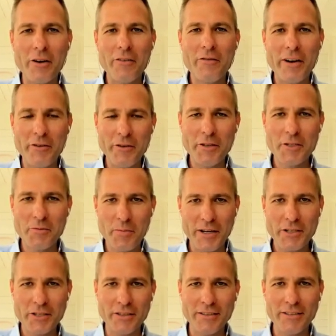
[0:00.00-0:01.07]
got a very
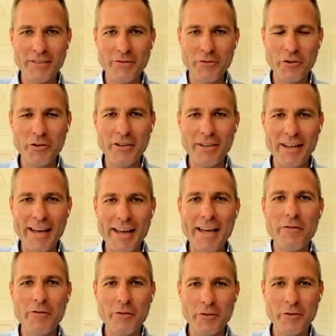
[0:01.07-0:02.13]
special Royal
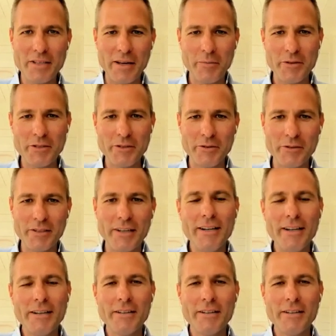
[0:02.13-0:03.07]
Air Force episode